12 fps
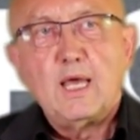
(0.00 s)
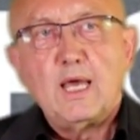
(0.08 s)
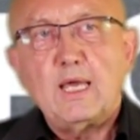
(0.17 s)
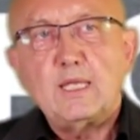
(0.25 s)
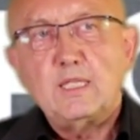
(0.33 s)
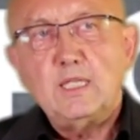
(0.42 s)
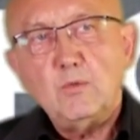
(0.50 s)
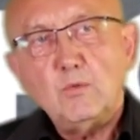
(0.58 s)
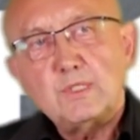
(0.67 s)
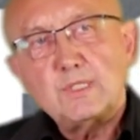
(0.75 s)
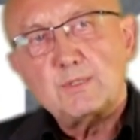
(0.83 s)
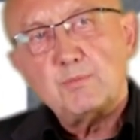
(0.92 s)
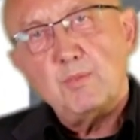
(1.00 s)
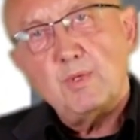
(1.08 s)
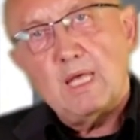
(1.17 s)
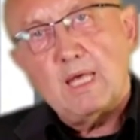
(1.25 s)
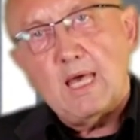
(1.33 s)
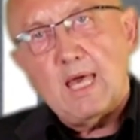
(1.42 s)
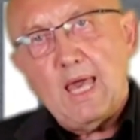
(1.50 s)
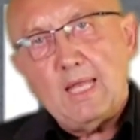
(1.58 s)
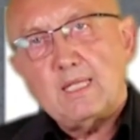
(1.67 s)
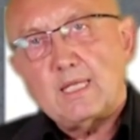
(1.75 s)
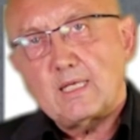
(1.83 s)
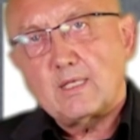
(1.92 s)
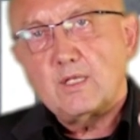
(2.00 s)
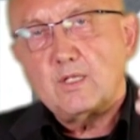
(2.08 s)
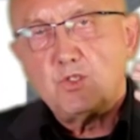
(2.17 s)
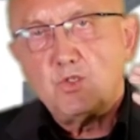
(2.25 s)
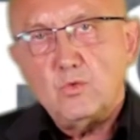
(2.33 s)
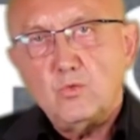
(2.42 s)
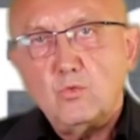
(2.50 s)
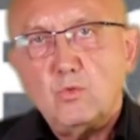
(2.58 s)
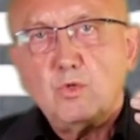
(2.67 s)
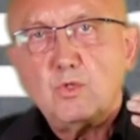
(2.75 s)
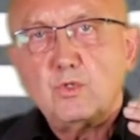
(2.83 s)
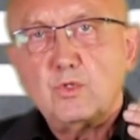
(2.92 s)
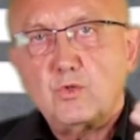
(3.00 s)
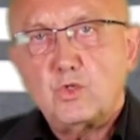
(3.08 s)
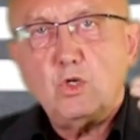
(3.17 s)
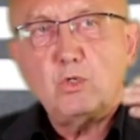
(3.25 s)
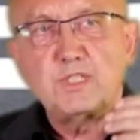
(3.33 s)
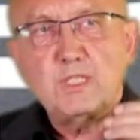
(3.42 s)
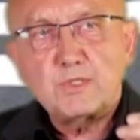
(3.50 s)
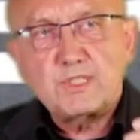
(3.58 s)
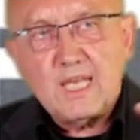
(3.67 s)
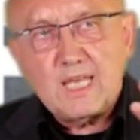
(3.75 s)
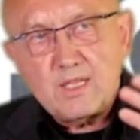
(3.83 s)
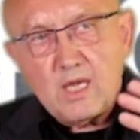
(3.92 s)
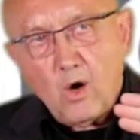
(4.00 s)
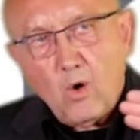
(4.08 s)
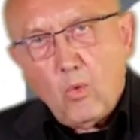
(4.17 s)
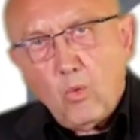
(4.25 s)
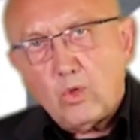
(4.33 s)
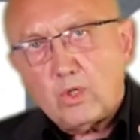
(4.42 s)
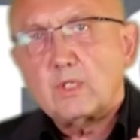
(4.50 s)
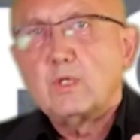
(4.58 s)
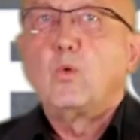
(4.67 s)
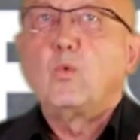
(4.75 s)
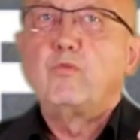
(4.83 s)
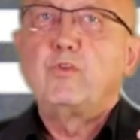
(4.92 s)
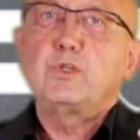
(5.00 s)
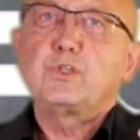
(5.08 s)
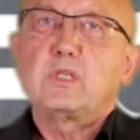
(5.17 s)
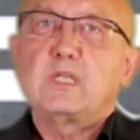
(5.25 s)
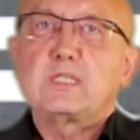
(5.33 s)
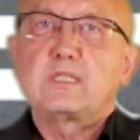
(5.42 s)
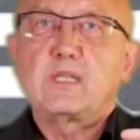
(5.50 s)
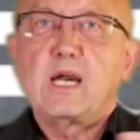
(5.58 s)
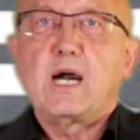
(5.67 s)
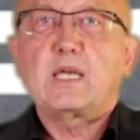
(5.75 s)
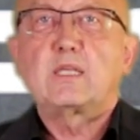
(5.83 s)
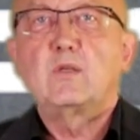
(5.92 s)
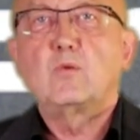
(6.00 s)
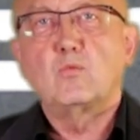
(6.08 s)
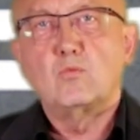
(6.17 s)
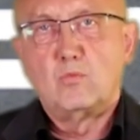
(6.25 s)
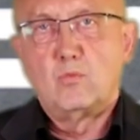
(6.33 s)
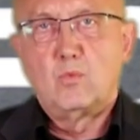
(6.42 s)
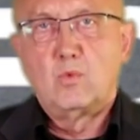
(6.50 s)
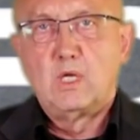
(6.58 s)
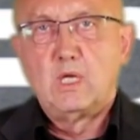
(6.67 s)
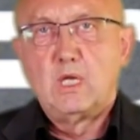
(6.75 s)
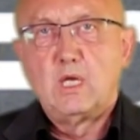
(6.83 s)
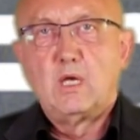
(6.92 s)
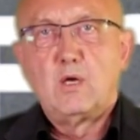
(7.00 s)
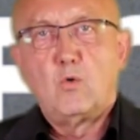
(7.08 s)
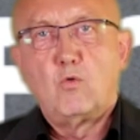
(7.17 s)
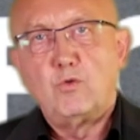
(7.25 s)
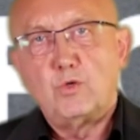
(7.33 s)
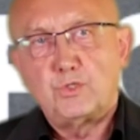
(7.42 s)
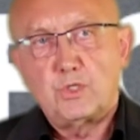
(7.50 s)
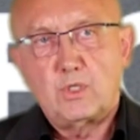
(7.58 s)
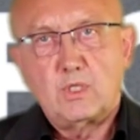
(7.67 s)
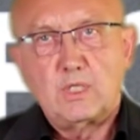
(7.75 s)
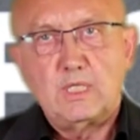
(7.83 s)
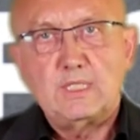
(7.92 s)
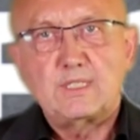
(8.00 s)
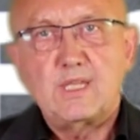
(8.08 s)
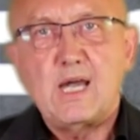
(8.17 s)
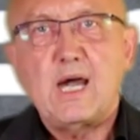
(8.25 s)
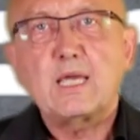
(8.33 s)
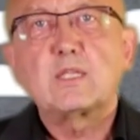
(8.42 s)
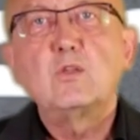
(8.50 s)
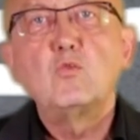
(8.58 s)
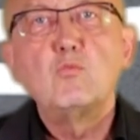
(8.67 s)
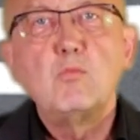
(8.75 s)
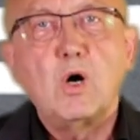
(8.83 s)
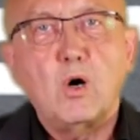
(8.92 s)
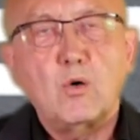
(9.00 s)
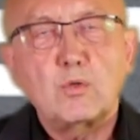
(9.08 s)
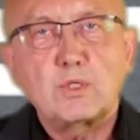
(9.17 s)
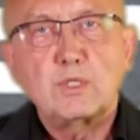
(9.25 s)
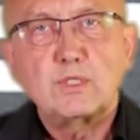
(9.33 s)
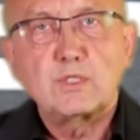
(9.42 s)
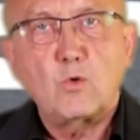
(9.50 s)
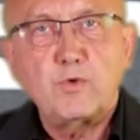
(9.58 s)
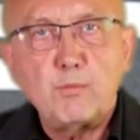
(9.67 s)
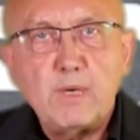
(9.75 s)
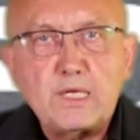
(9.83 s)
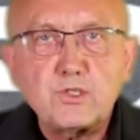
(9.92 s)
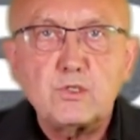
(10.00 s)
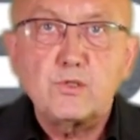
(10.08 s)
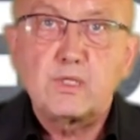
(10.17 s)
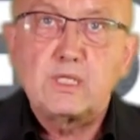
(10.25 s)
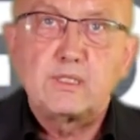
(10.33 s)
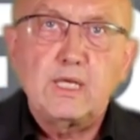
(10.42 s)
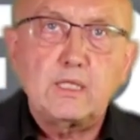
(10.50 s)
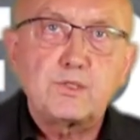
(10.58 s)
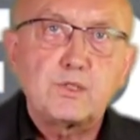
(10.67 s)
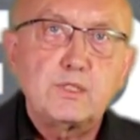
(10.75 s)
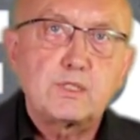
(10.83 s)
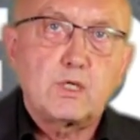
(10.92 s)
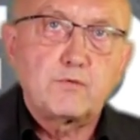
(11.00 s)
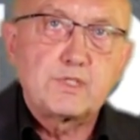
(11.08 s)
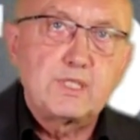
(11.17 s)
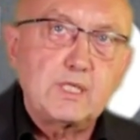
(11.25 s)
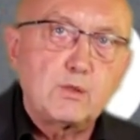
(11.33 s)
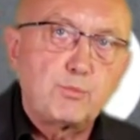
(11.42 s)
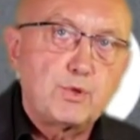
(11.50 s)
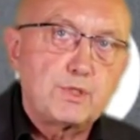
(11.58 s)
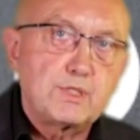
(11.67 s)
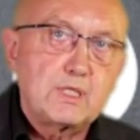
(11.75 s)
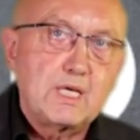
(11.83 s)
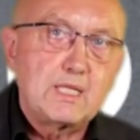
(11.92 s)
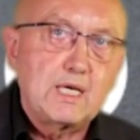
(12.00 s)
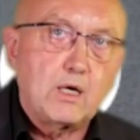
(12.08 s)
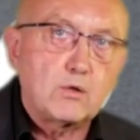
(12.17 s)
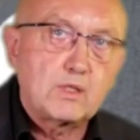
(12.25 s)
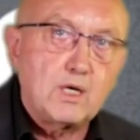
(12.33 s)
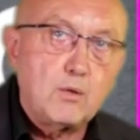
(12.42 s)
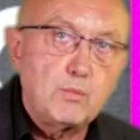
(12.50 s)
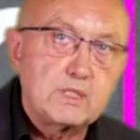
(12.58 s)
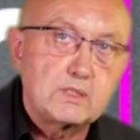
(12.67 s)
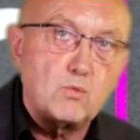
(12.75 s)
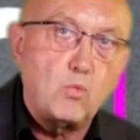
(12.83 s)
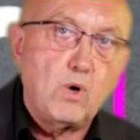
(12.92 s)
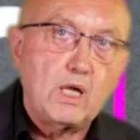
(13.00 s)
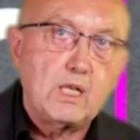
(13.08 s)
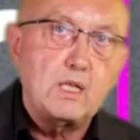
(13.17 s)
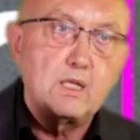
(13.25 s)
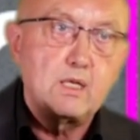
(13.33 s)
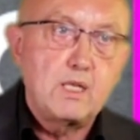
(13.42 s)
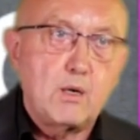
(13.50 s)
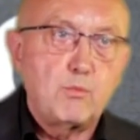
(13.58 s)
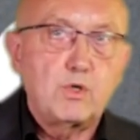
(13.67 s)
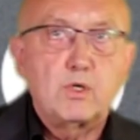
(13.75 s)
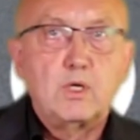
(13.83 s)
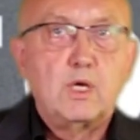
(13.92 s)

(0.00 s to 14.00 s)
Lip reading: and he was adding two terms. He was saying the old version is the IQ version, is the IQ mode. So we measure the intelligence of a single person and the outcome is one number,